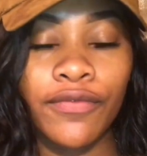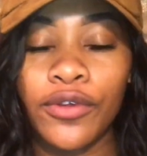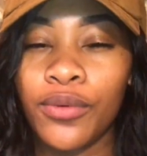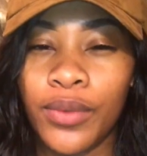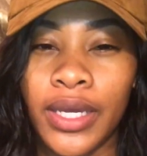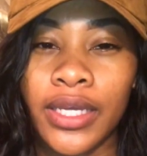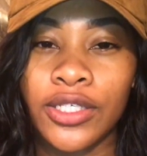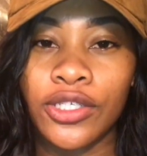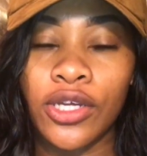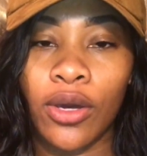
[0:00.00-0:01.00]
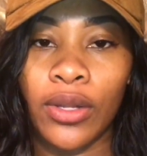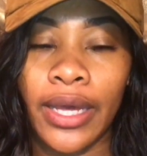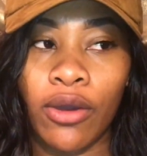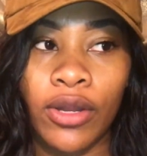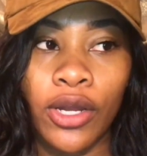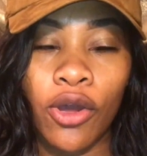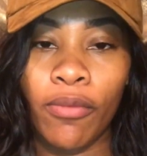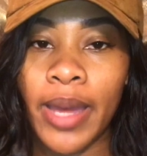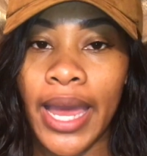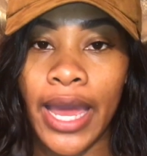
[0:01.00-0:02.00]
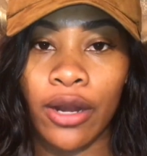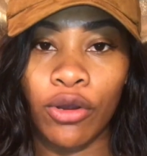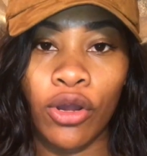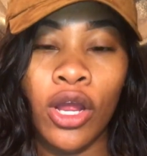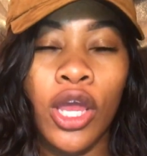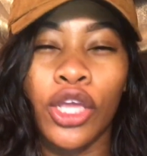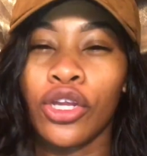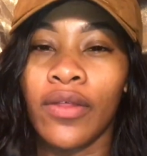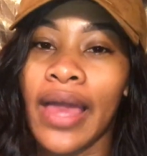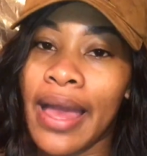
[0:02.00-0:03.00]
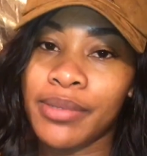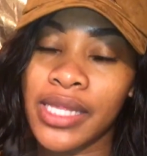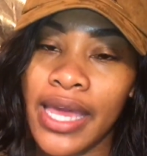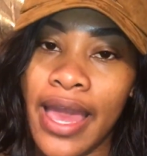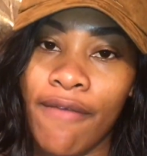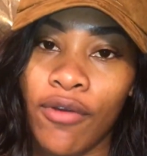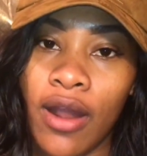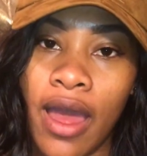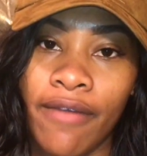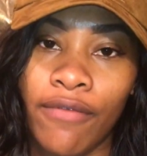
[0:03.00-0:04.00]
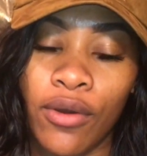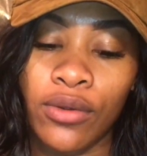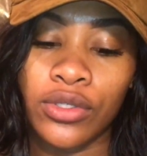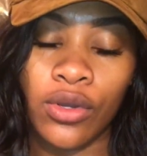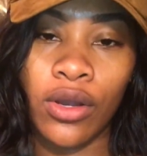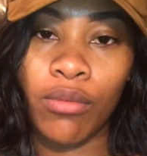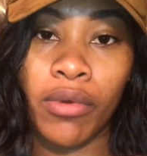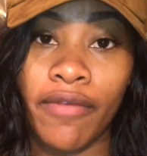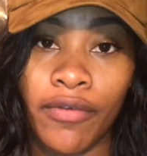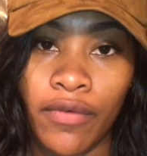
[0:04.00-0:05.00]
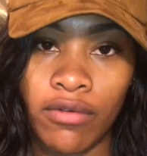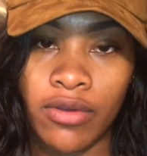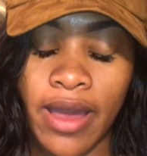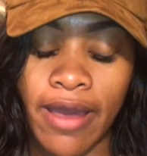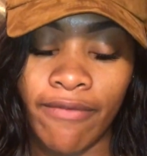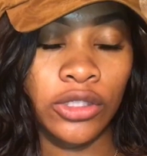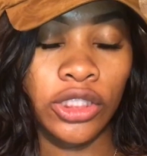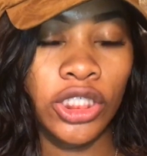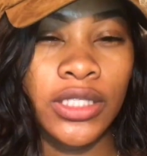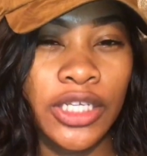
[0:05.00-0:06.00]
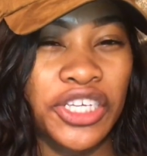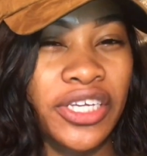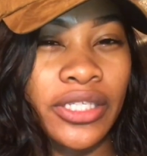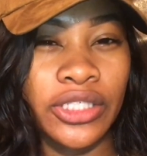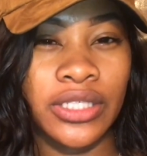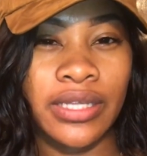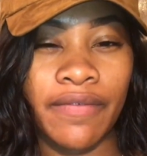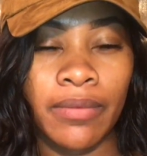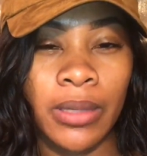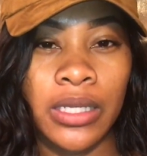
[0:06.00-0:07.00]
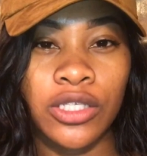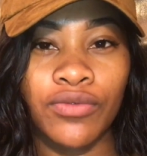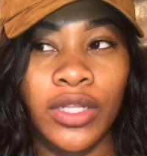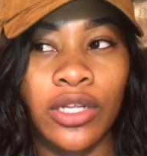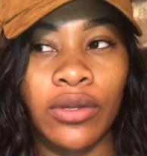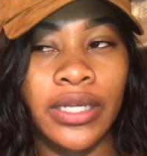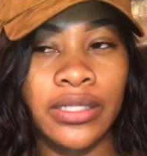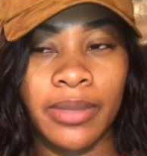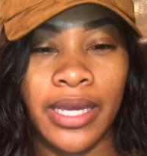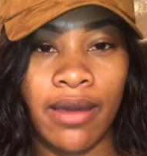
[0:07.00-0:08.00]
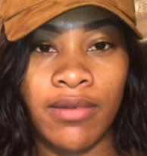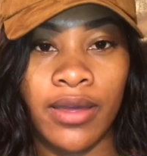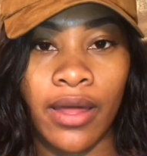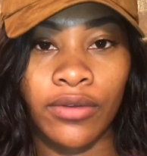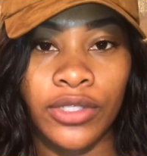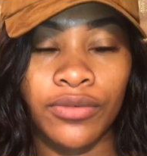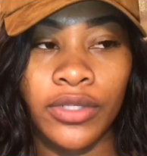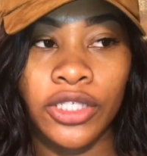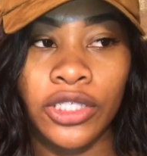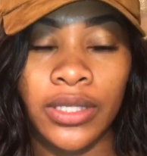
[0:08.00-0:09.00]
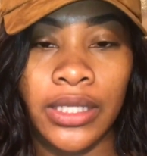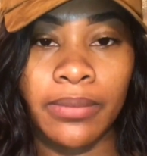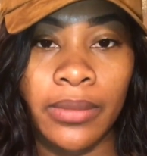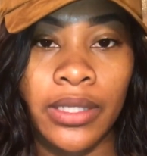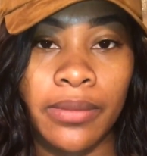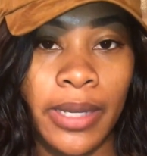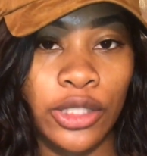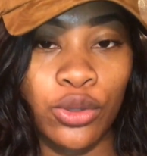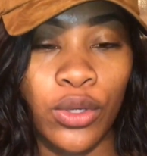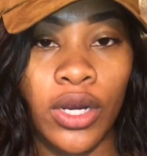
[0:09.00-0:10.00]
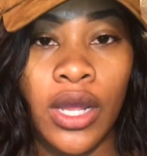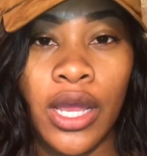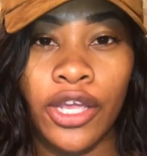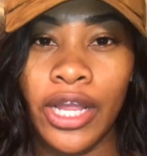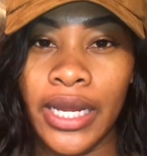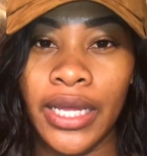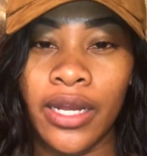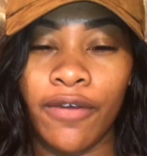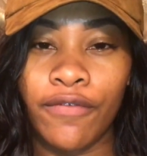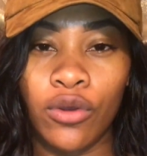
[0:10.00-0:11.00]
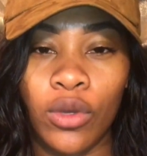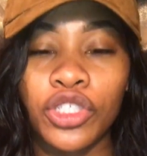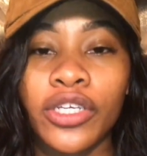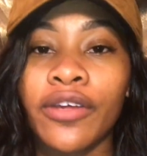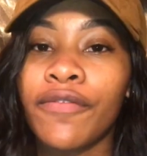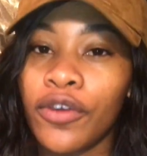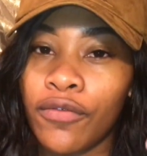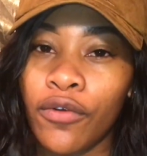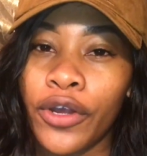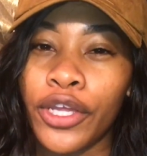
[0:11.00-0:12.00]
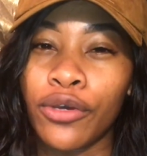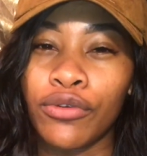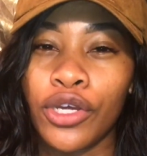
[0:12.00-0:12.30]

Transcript: few weeks, like on a notepad or, the apps that they have on our iPhones or whatever phone you have, just until you get the gist of it, because you really don't need to be counting calories. You really just need to make sure you're eating enough food. Once you get a feel for it, you'll